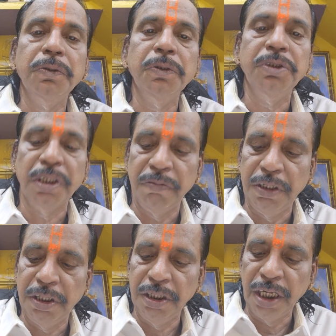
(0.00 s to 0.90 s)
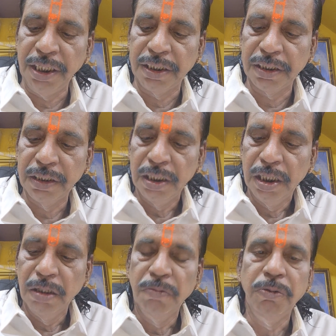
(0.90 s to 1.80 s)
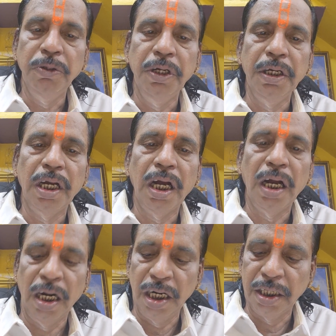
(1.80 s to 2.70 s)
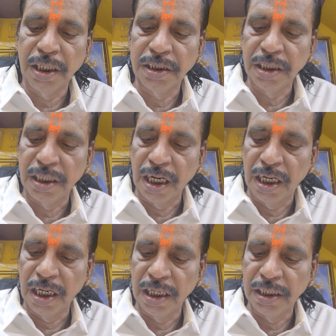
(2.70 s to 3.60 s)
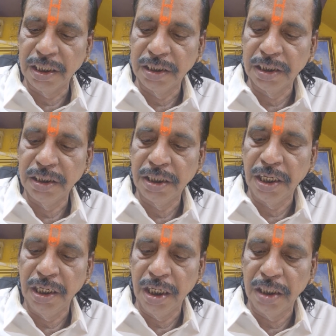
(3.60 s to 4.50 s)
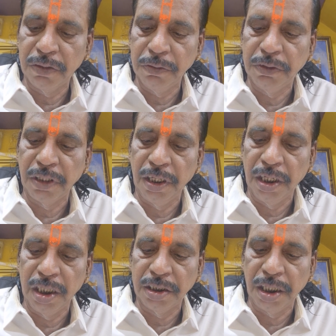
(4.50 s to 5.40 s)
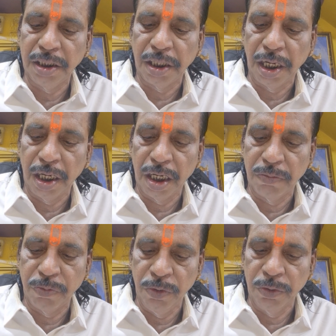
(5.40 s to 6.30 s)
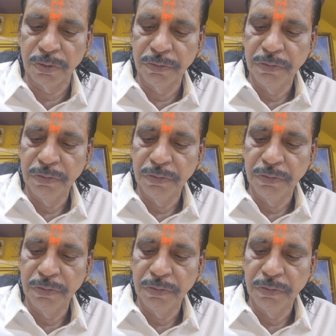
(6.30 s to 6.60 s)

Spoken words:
to 278, food adulteration, drug adulteration. 302, 303, 304.